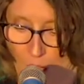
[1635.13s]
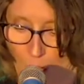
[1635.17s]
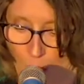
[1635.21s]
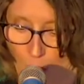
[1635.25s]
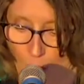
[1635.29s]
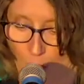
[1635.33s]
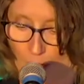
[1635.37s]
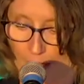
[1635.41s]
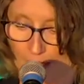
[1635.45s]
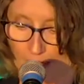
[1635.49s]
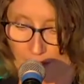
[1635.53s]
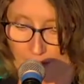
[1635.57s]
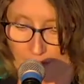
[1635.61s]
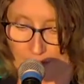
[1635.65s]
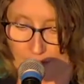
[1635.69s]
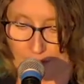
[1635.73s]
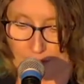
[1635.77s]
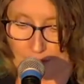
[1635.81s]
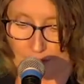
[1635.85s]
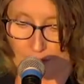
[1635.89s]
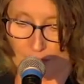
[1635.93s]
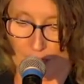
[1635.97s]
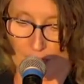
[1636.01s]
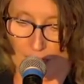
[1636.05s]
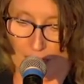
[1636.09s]
Well,
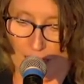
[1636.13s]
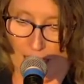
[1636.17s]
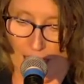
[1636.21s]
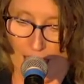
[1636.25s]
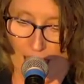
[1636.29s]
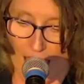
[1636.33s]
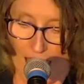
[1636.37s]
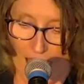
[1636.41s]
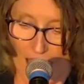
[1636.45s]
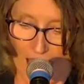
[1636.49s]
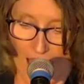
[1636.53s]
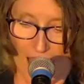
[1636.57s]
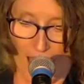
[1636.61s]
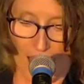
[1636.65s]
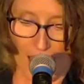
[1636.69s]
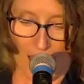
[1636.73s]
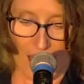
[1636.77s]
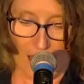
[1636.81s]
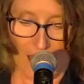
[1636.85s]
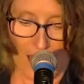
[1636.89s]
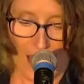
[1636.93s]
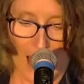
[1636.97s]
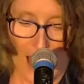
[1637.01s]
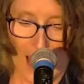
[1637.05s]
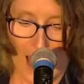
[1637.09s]

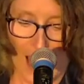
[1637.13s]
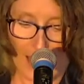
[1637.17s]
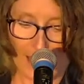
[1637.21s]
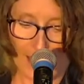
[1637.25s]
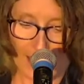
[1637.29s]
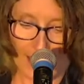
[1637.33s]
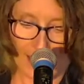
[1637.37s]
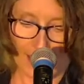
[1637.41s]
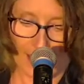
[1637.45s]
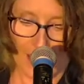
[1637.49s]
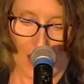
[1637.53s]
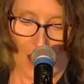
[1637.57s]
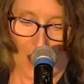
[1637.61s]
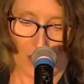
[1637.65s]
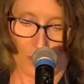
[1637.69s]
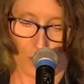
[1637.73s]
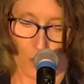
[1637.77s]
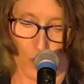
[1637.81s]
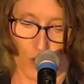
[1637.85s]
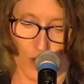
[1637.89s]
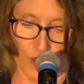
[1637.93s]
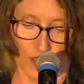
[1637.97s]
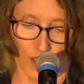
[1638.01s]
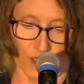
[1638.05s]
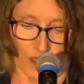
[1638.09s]
uh, I did not
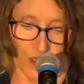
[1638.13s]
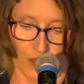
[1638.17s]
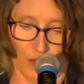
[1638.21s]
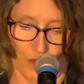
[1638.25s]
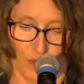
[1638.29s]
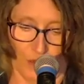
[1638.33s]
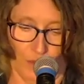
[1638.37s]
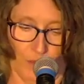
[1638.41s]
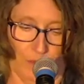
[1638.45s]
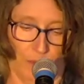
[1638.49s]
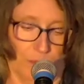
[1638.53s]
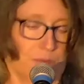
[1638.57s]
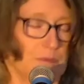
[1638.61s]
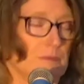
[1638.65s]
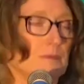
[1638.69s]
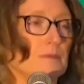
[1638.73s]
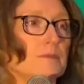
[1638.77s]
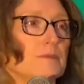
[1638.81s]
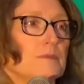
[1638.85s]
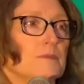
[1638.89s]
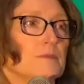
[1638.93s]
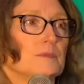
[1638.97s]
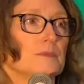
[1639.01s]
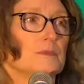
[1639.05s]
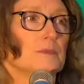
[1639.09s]
want to,
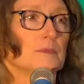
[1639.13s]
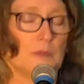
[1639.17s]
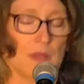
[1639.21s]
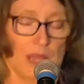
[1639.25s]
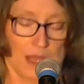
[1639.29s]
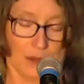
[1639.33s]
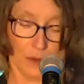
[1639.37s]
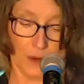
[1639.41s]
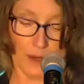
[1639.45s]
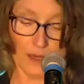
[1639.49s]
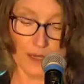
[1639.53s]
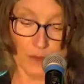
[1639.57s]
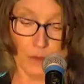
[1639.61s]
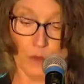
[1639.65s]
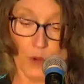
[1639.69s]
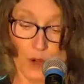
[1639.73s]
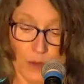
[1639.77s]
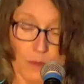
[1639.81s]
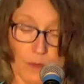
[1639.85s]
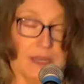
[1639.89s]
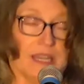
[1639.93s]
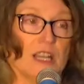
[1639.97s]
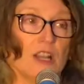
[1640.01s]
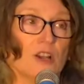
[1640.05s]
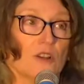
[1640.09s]
and, and he wanted
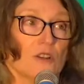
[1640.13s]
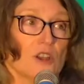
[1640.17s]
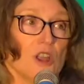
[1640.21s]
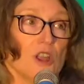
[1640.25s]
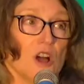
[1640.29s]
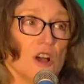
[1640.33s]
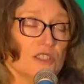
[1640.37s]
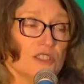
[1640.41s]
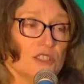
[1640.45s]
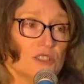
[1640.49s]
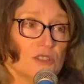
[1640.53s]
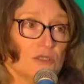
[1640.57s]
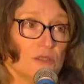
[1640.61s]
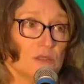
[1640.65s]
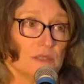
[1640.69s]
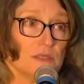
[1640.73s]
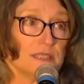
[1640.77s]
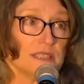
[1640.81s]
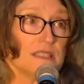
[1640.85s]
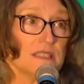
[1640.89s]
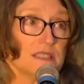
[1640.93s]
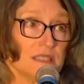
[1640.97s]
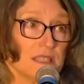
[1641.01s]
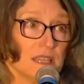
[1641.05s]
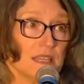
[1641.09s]
me to go to law school and
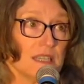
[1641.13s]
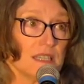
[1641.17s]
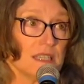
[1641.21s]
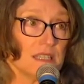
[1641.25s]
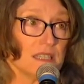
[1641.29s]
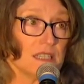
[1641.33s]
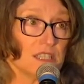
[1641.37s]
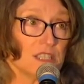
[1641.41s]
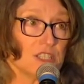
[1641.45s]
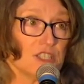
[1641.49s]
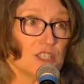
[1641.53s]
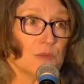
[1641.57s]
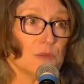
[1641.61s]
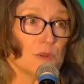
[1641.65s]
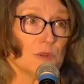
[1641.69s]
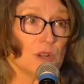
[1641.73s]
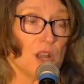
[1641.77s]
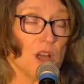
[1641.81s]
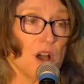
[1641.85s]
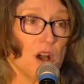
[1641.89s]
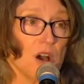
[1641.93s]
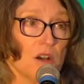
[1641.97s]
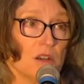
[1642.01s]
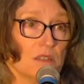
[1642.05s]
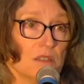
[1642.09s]
study consumer
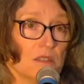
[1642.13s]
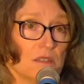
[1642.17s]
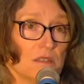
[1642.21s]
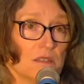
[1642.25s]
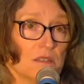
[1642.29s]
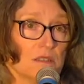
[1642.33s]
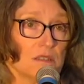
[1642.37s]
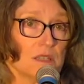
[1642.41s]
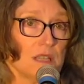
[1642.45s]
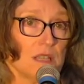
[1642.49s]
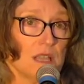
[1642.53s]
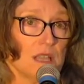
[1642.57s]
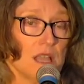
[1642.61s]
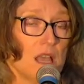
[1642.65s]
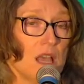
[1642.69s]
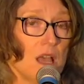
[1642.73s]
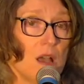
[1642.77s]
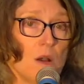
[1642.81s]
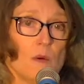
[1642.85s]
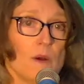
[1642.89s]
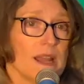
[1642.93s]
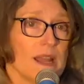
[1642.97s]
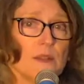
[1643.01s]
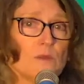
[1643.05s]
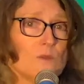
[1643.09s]
law.
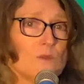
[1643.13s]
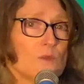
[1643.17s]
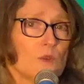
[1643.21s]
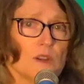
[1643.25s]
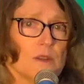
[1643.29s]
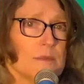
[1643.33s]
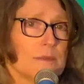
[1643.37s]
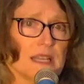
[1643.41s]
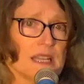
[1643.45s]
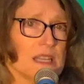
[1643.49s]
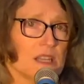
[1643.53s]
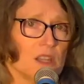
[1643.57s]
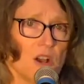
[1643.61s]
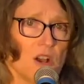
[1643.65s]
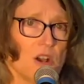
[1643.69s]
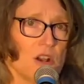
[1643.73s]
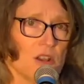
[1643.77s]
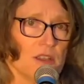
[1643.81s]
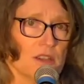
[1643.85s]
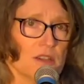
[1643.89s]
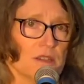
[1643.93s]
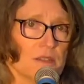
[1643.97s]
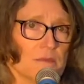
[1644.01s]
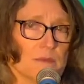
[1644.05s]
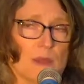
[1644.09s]
Well, I didn't want to be a
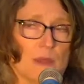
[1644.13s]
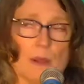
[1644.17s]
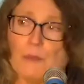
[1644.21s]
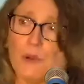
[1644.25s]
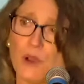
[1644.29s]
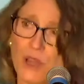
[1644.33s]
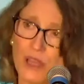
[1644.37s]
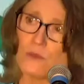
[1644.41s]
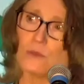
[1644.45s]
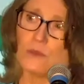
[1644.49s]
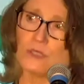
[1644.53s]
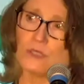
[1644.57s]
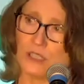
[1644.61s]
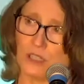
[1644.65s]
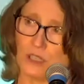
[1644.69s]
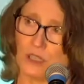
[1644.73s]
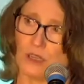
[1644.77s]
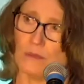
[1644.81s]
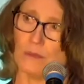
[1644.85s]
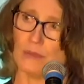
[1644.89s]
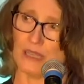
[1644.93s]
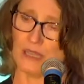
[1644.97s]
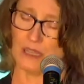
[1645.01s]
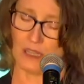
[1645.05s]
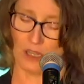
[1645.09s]
lawyer. My brother was going to
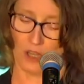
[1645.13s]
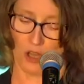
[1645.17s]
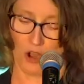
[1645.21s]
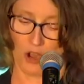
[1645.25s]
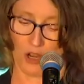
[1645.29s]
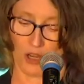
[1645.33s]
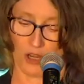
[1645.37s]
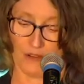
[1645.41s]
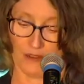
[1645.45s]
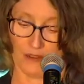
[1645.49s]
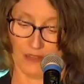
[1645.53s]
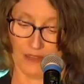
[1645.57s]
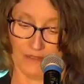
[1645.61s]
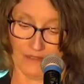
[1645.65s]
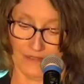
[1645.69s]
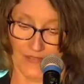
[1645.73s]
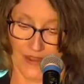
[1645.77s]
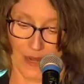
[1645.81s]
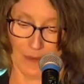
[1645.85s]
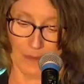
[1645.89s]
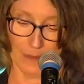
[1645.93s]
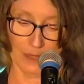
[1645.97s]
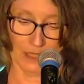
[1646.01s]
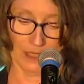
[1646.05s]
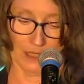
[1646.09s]
be the lawyer in the
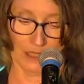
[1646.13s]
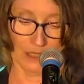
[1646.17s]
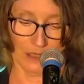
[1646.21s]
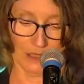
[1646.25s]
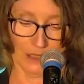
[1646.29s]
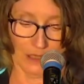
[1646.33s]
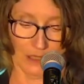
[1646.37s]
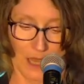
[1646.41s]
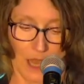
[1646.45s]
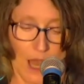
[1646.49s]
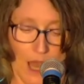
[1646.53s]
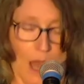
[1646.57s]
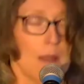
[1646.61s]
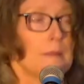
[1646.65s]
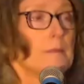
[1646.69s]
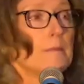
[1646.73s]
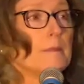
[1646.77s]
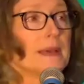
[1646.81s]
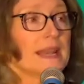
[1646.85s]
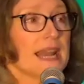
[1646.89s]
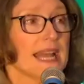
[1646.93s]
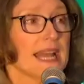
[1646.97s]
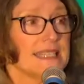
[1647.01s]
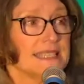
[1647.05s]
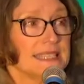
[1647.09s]
family
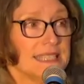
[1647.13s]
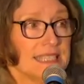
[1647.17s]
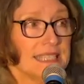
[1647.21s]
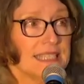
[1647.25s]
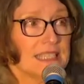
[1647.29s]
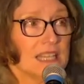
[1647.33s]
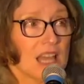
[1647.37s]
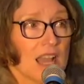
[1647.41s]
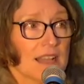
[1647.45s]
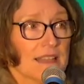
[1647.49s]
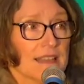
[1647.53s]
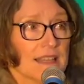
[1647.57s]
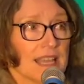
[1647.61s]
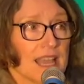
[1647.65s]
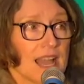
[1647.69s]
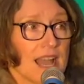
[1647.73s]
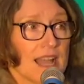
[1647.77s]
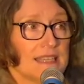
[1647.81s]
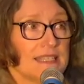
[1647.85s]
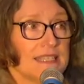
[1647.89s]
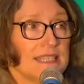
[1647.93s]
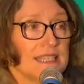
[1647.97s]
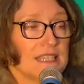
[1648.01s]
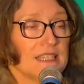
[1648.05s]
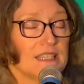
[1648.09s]
but I did like the
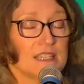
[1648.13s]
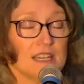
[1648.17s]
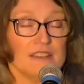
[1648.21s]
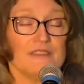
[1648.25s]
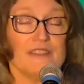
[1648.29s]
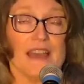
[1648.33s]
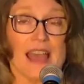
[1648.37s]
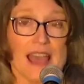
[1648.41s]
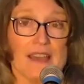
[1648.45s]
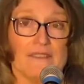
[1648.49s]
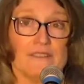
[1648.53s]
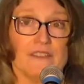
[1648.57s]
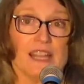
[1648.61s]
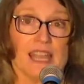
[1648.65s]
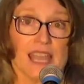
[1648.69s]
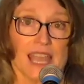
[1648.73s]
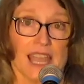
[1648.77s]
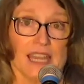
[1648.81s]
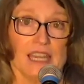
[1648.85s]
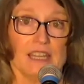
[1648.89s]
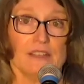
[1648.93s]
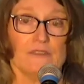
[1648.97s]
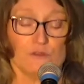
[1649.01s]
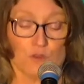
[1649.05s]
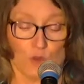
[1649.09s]
idea of
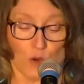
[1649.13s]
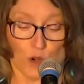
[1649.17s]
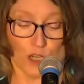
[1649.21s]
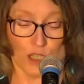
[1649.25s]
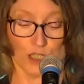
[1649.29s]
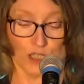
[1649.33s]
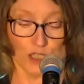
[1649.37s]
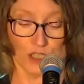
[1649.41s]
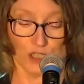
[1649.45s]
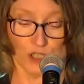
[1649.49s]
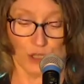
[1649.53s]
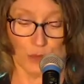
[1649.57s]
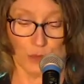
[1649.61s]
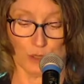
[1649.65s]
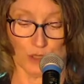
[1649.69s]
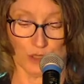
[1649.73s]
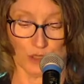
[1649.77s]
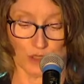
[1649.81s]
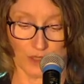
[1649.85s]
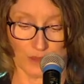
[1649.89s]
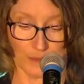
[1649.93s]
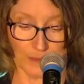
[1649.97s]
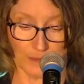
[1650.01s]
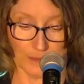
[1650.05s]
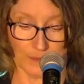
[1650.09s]
advocating for
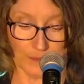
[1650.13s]
consumers.